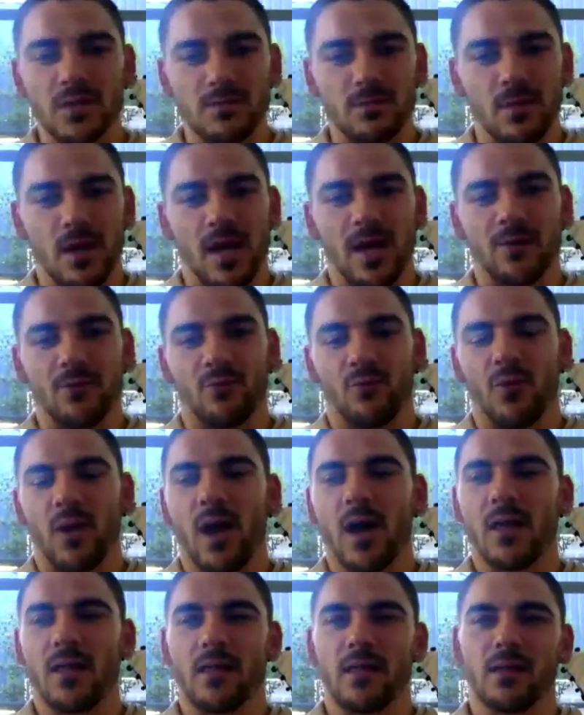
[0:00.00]
in mind
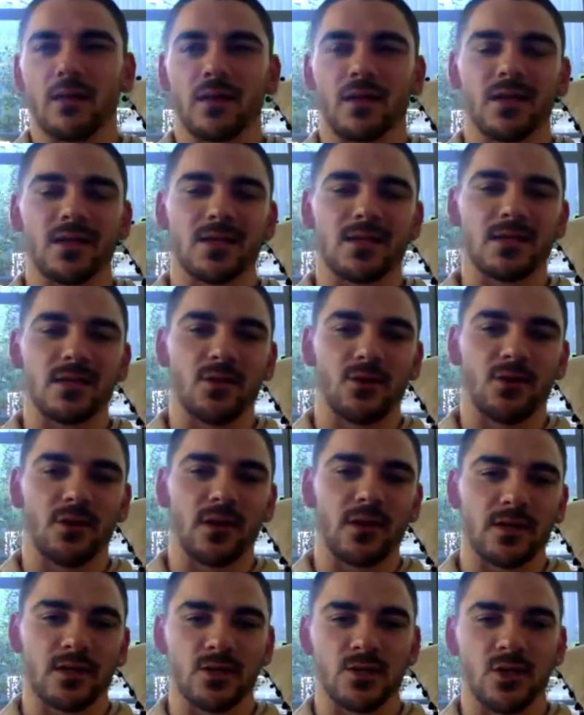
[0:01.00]
rather than
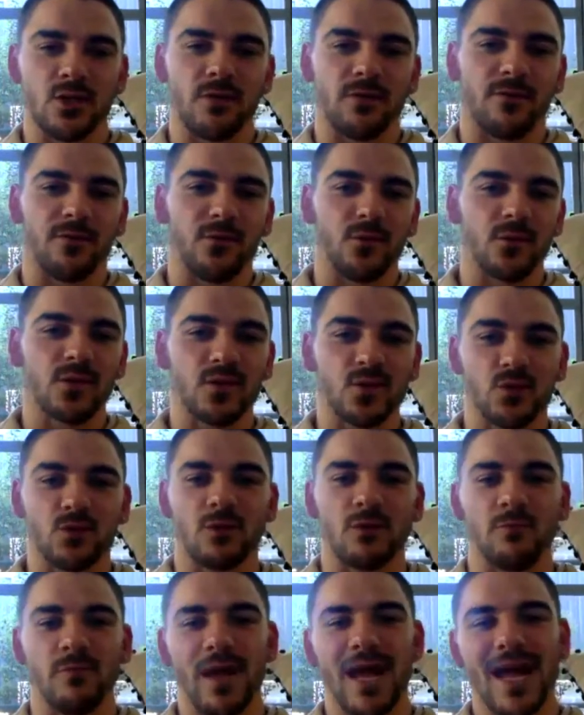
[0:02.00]
considering certain foods as good
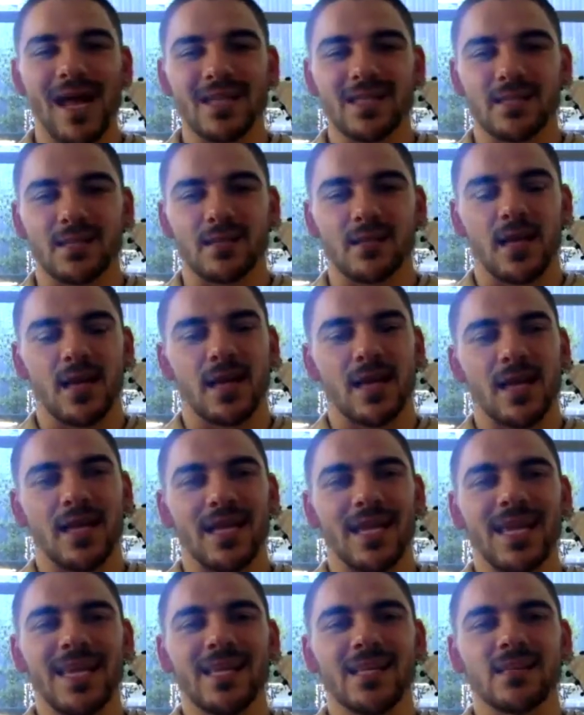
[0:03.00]
or bads and
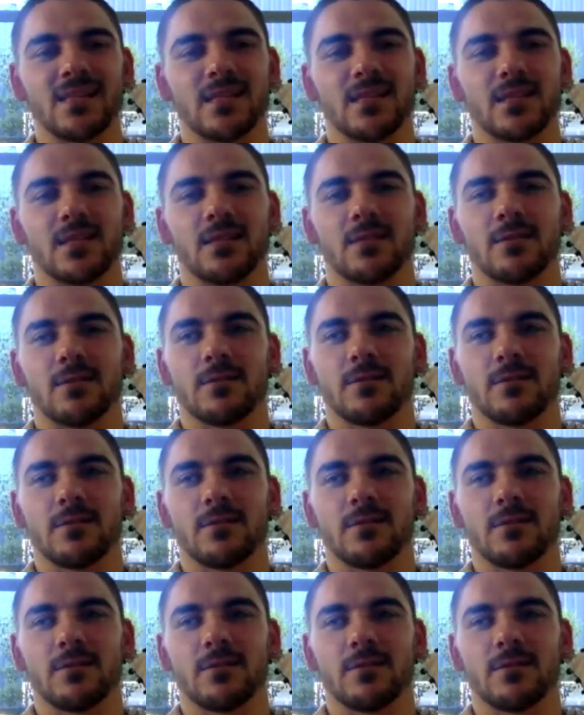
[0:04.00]
eating to